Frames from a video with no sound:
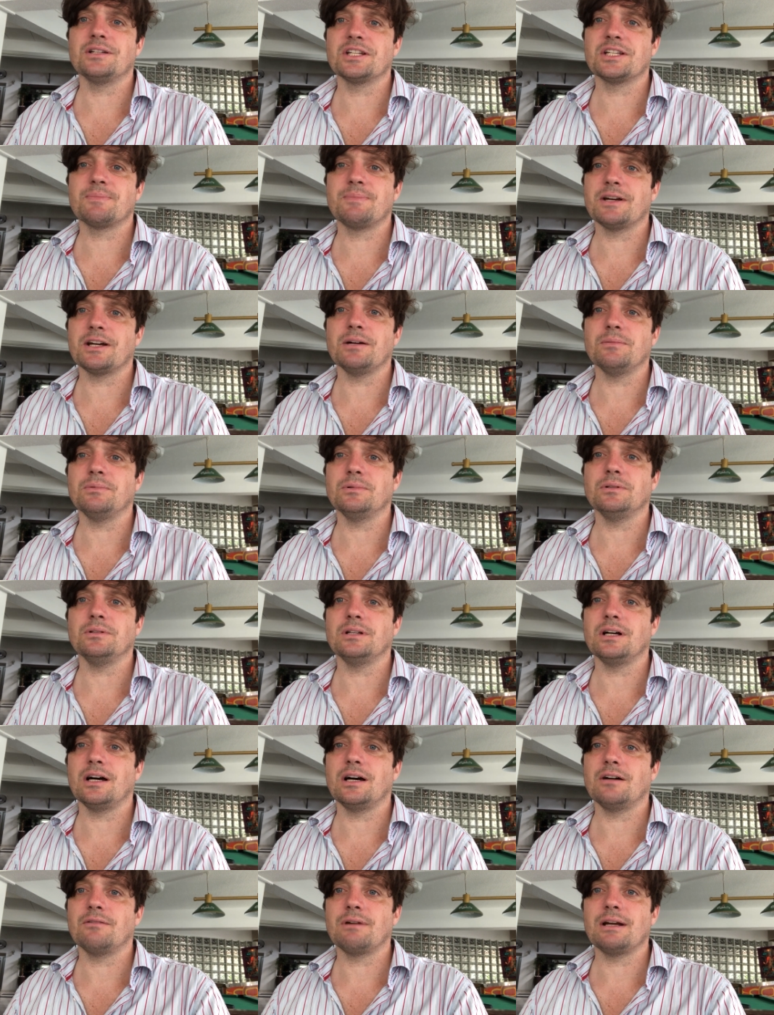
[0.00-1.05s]
despicable
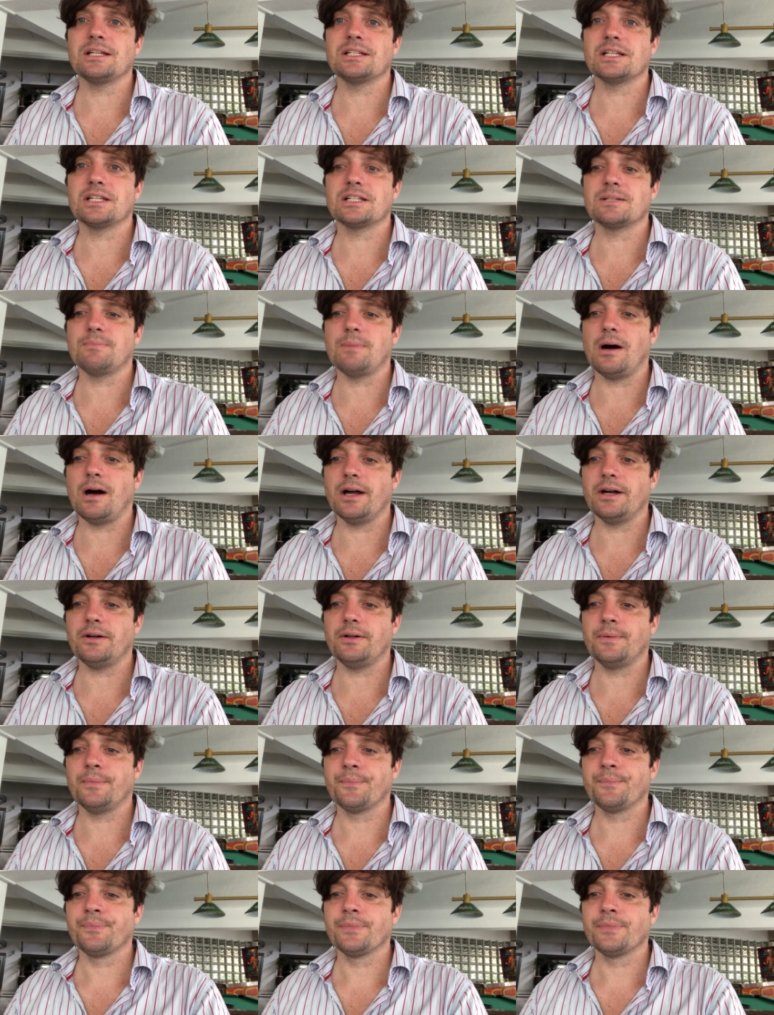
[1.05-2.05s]
uh, racist bile.